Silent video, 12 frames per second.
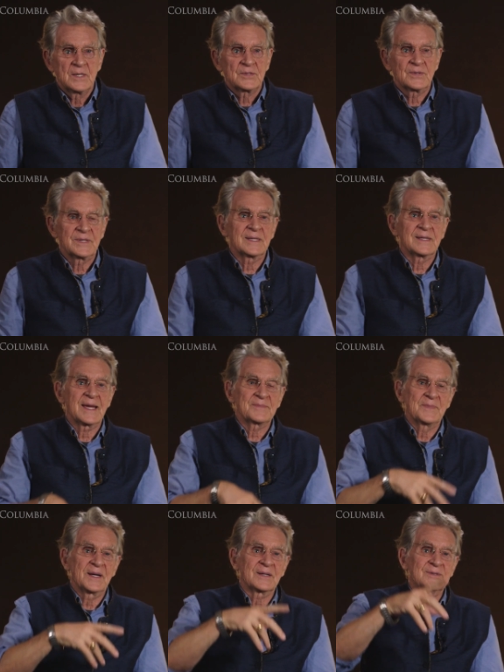So then that
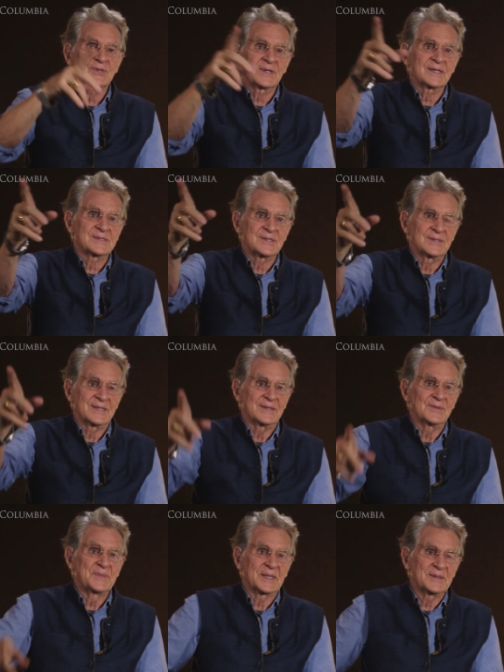monk took it to the
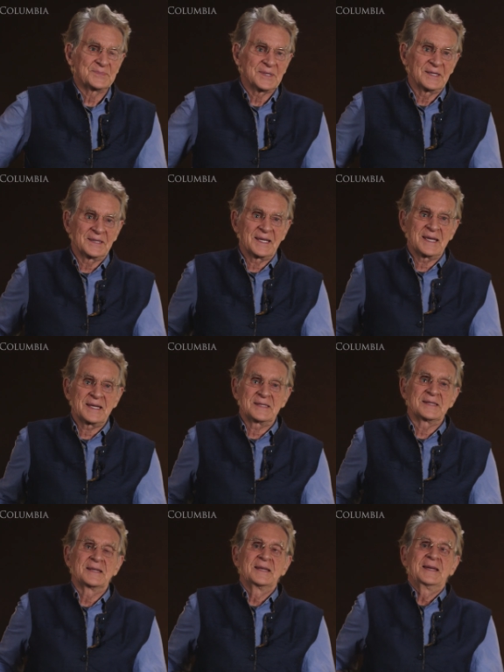Upagupta, the
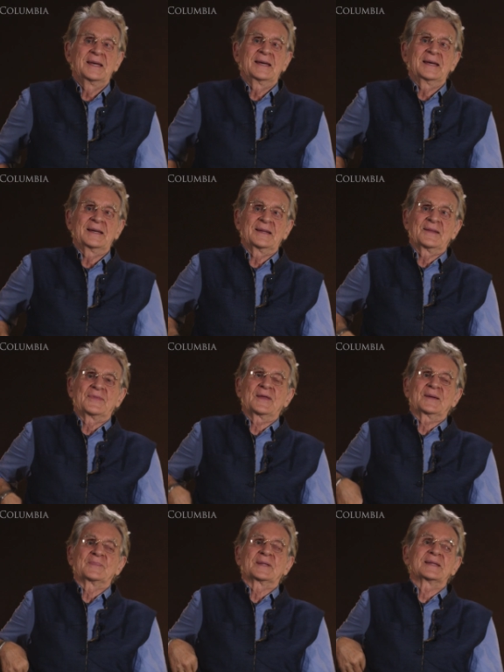head uh,
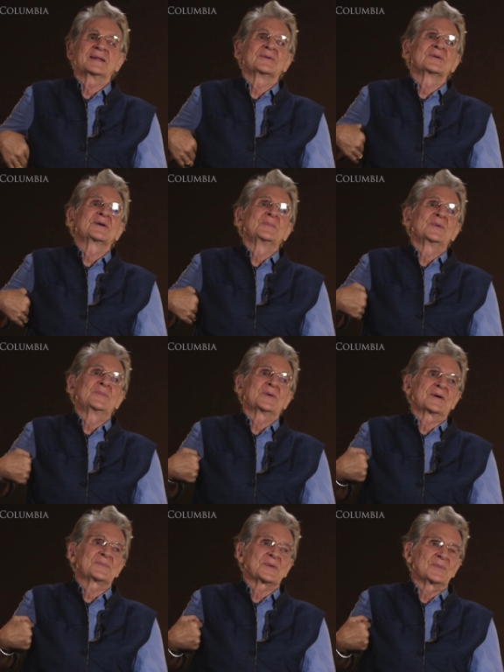thing, but then
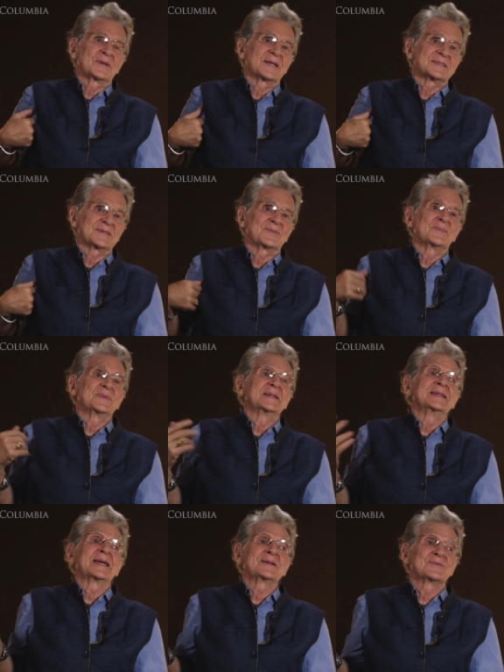Upagupta realized it would be
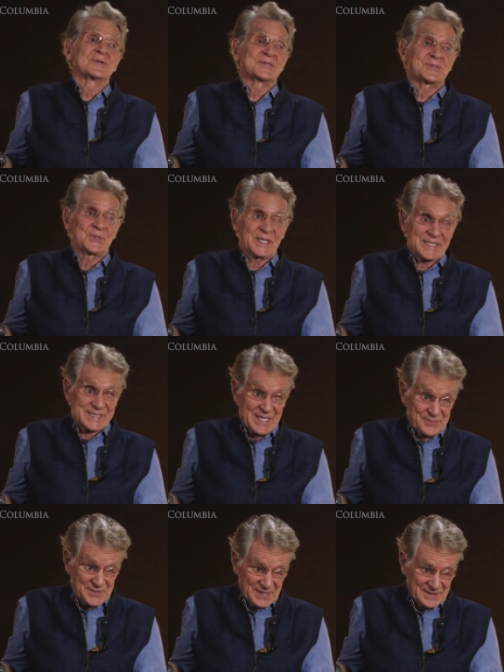dangerous to
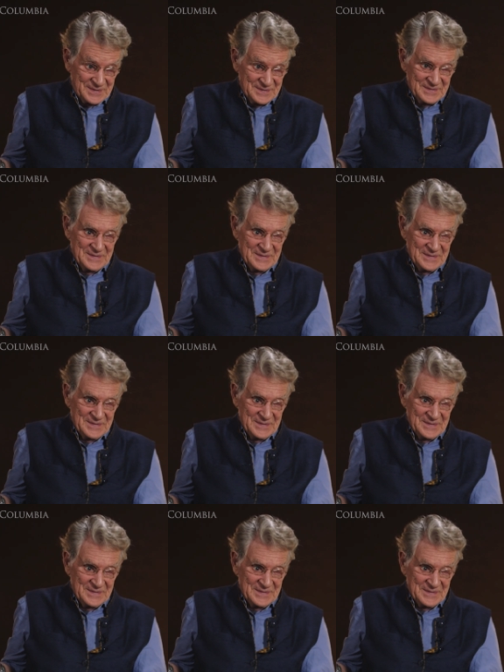accept it.